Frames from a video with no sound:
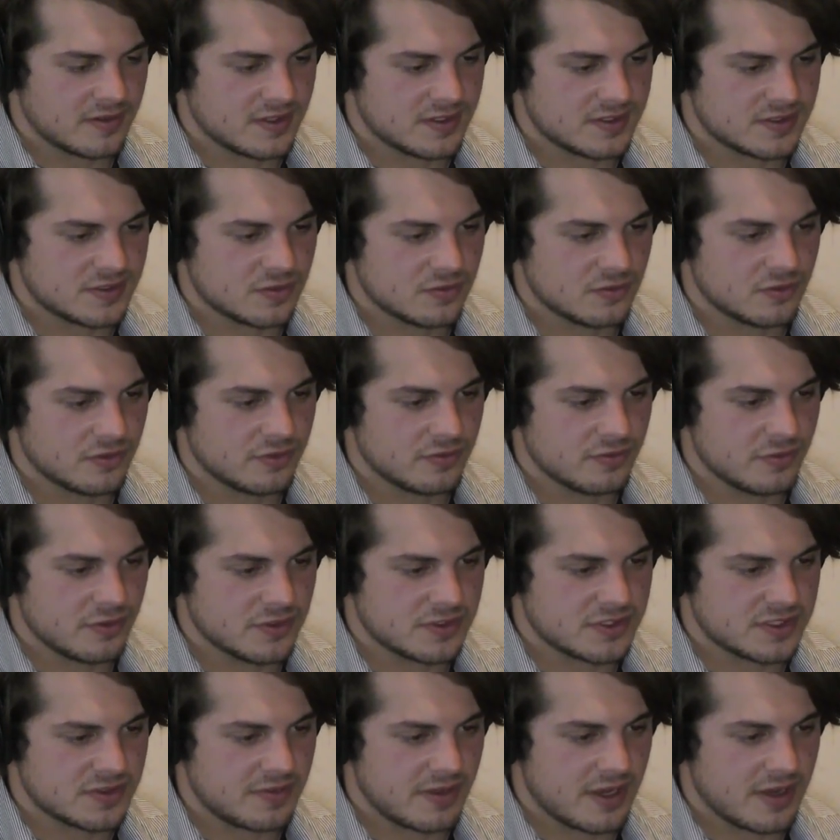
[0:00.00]
told her
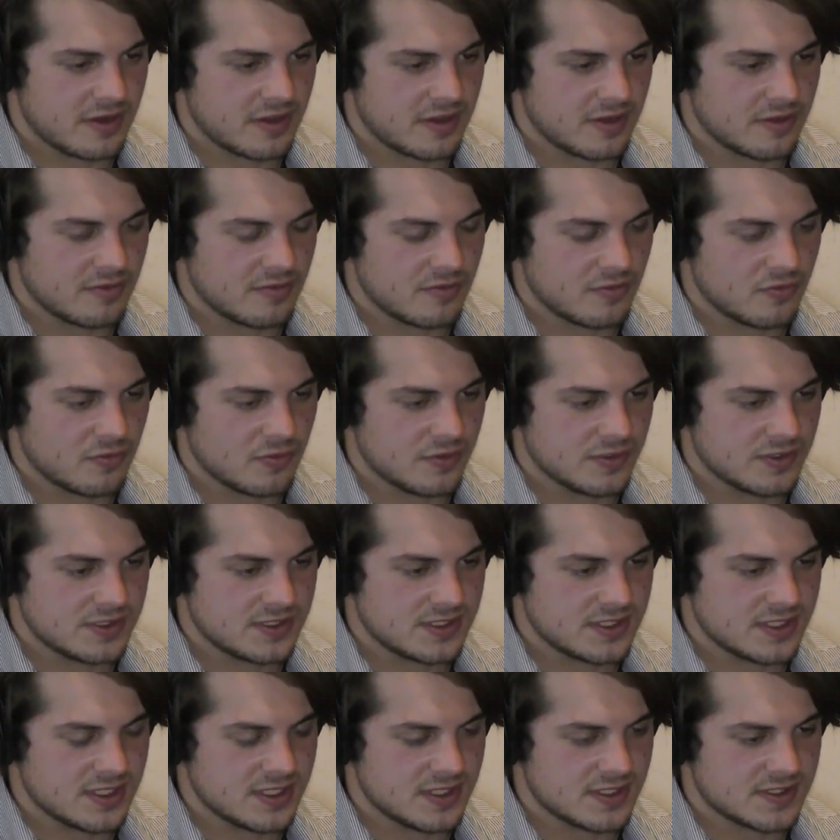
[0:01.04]
most about it was
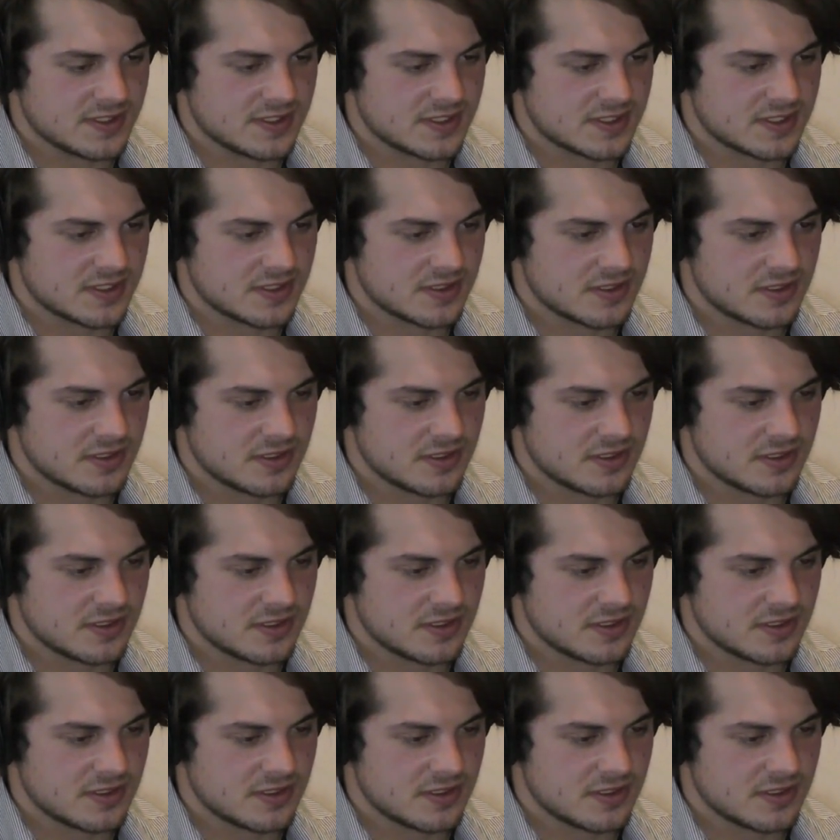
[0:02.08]
this